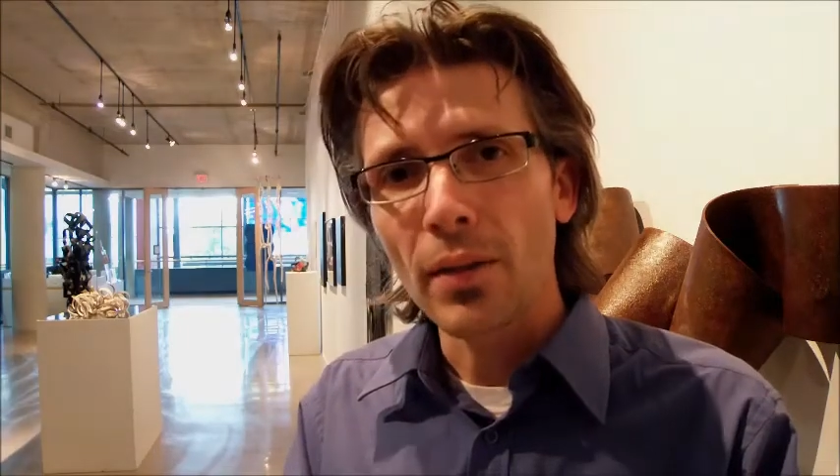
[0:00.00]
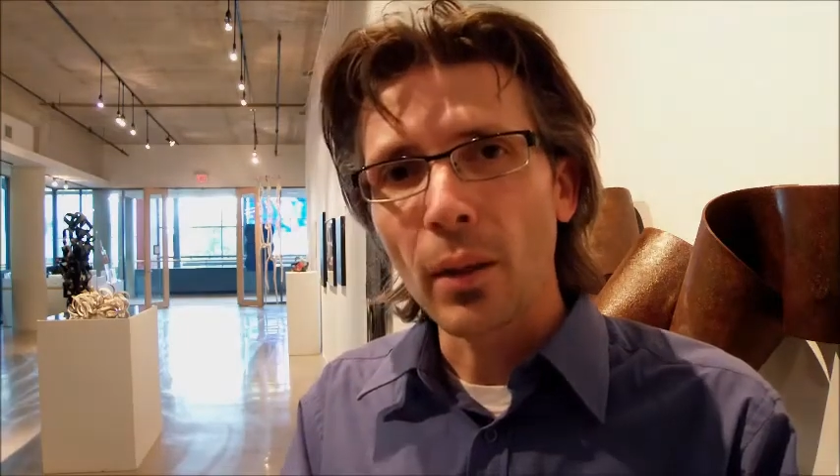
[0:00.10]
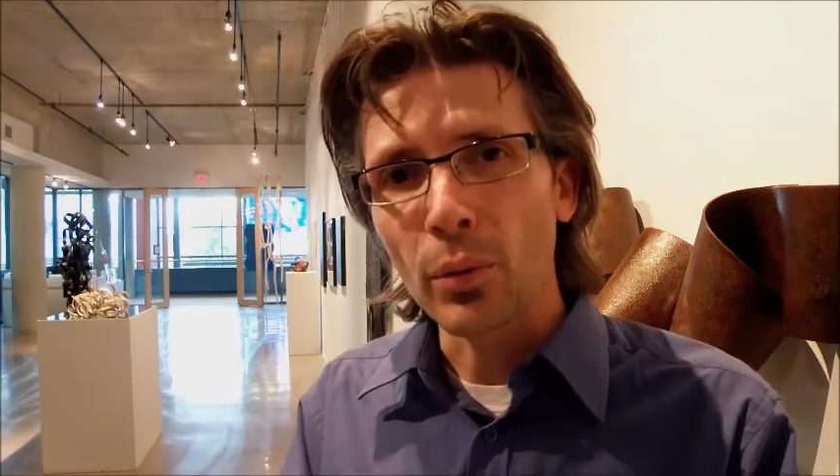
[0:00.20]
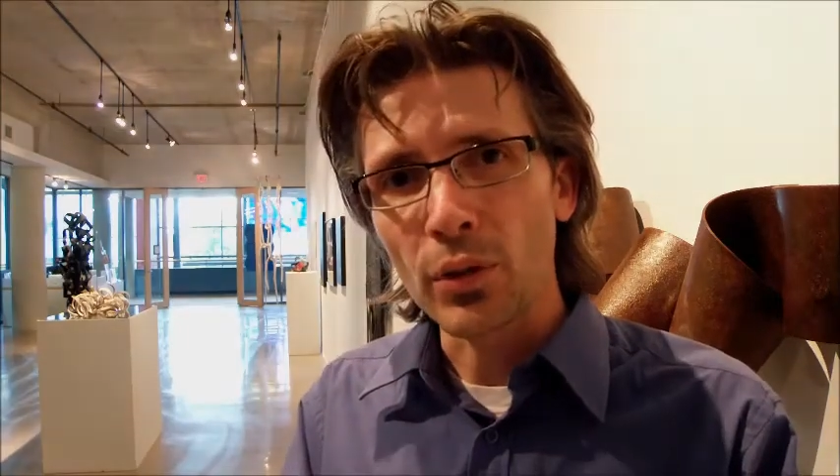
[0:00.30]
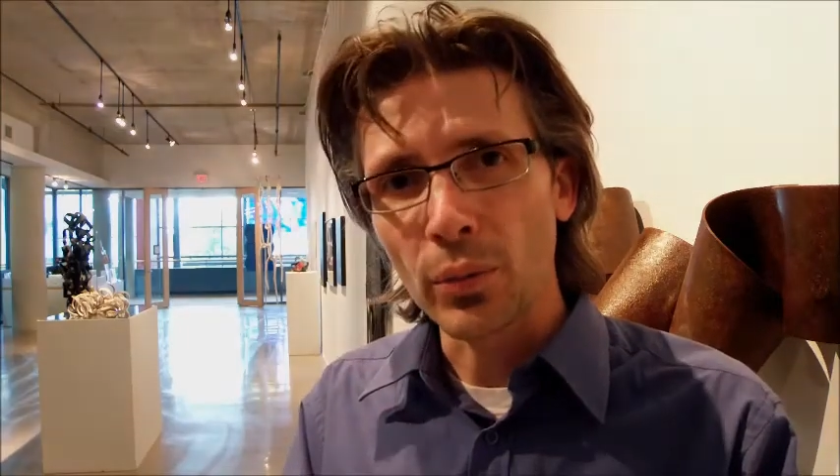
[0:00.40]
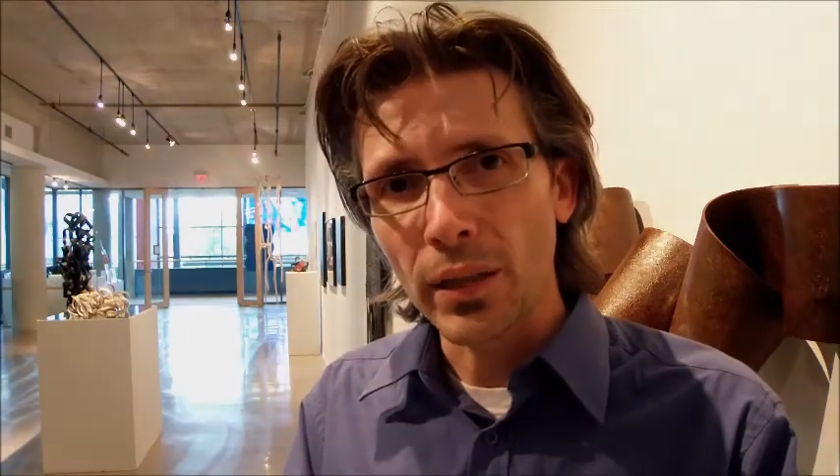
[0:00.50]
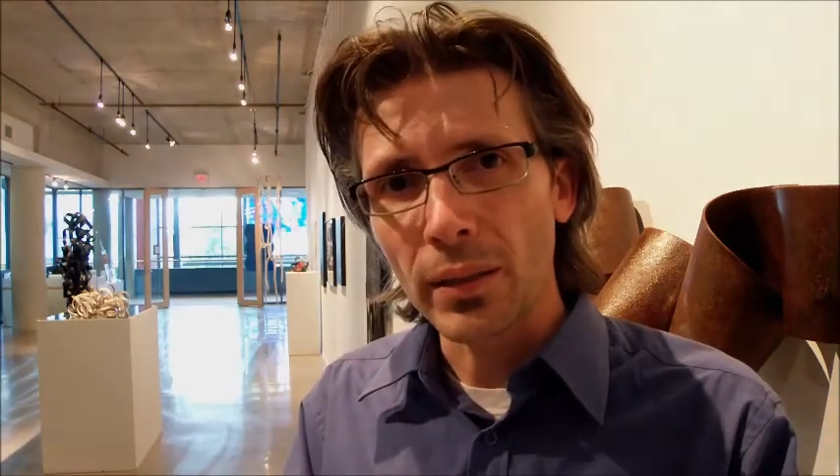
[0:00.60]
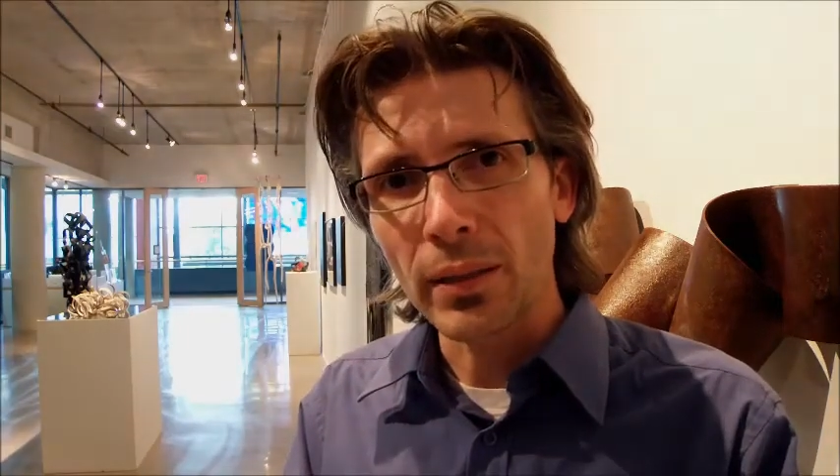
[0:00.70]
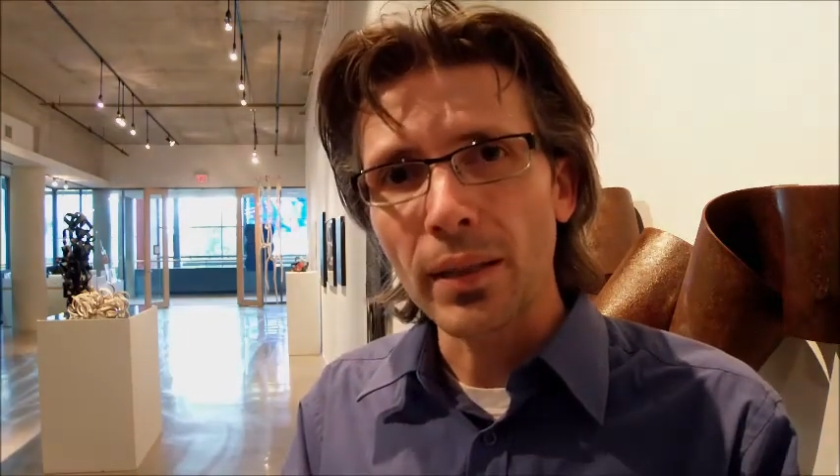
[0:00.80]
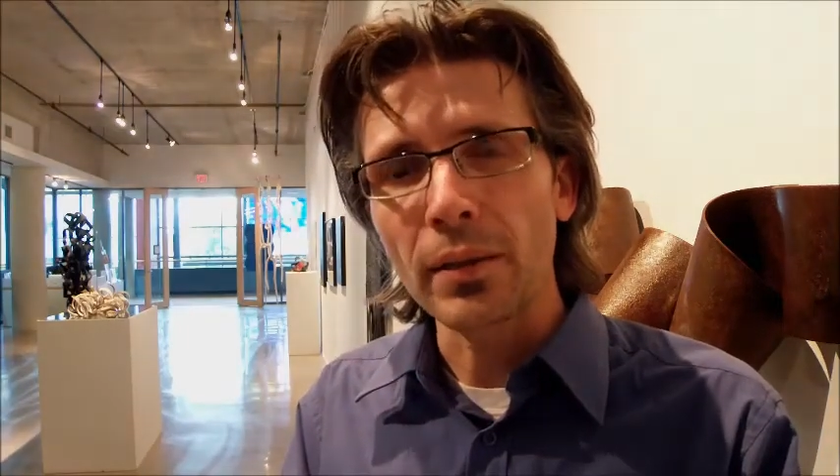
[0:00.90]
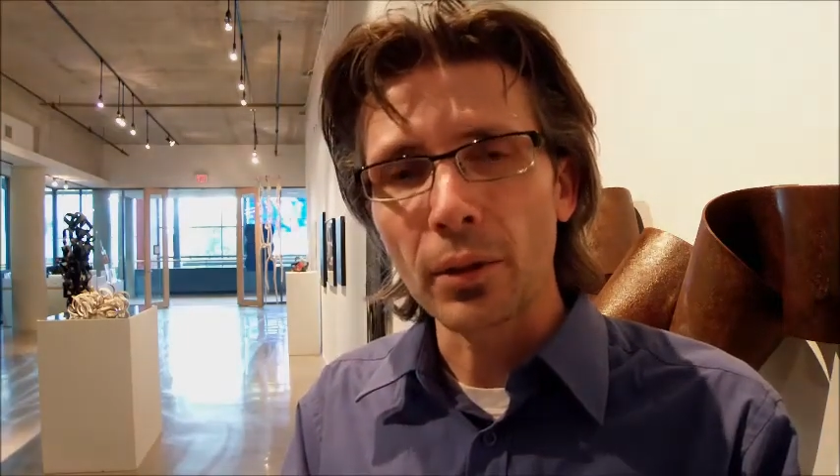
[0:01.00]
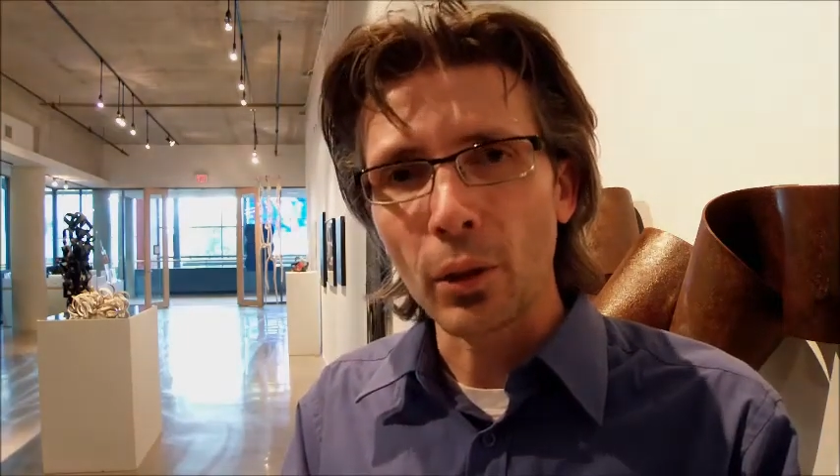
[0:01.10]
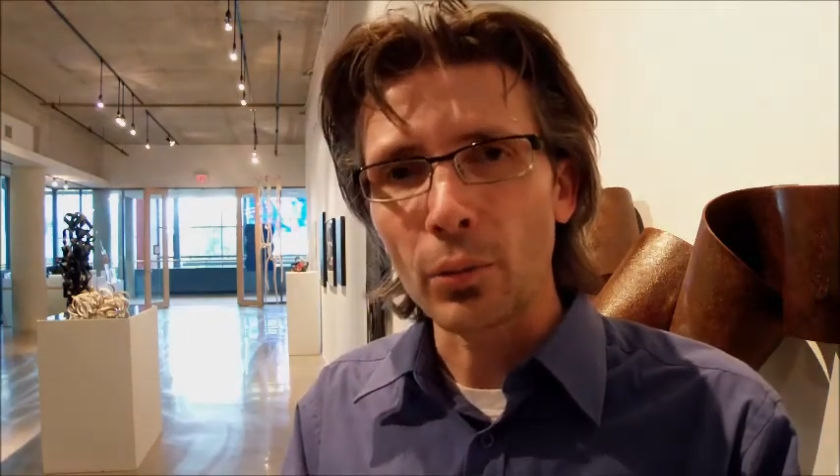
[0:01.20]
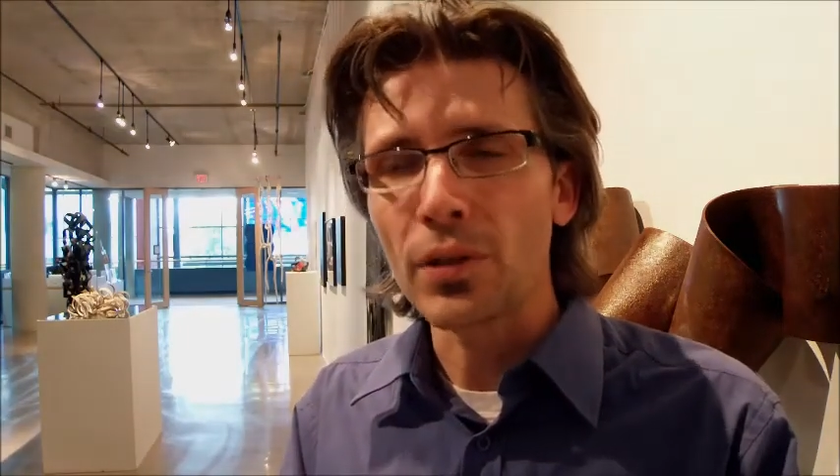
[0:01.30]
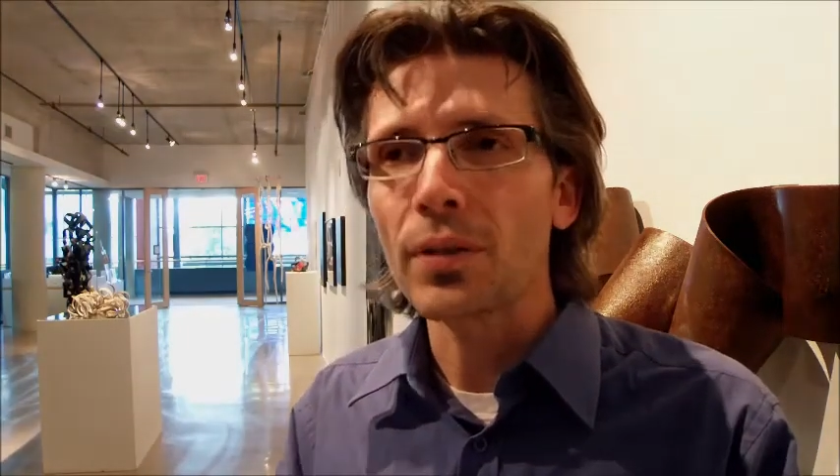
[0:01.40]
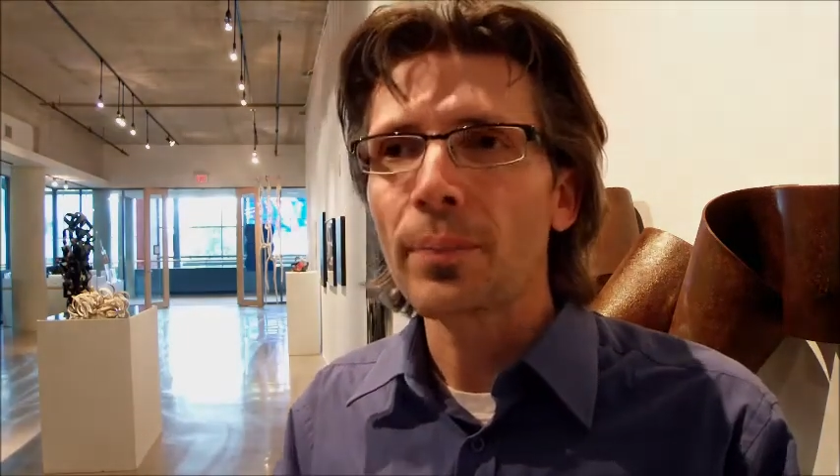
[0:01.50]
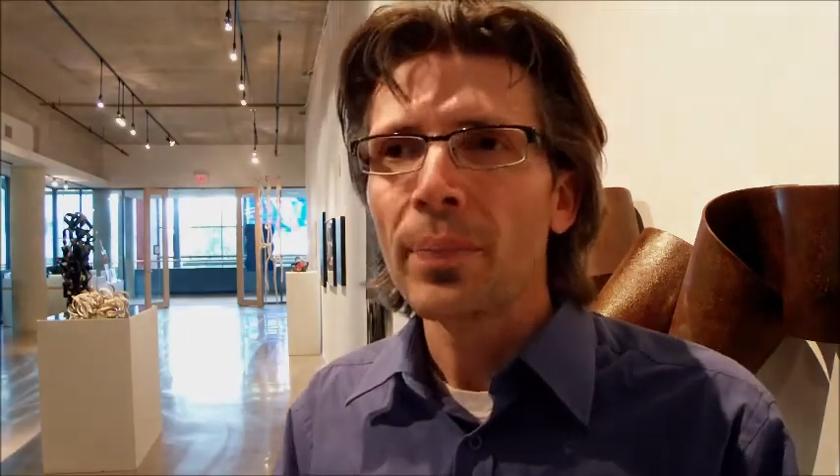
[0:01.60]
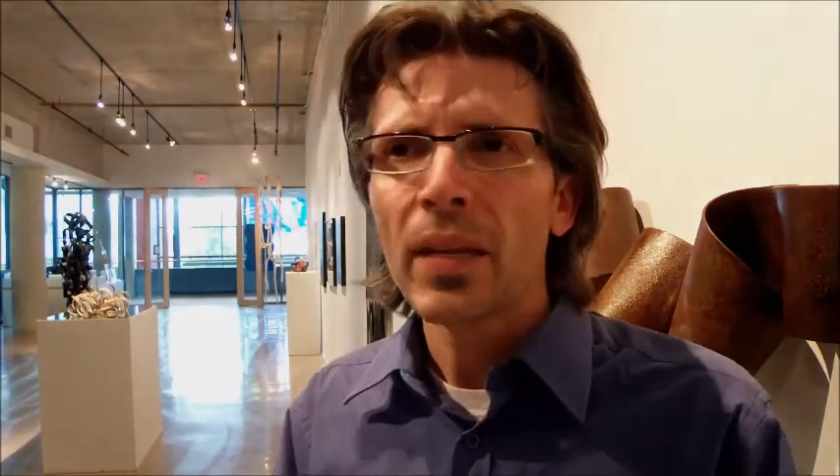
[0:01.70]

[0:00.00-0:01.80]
that was written in the notes.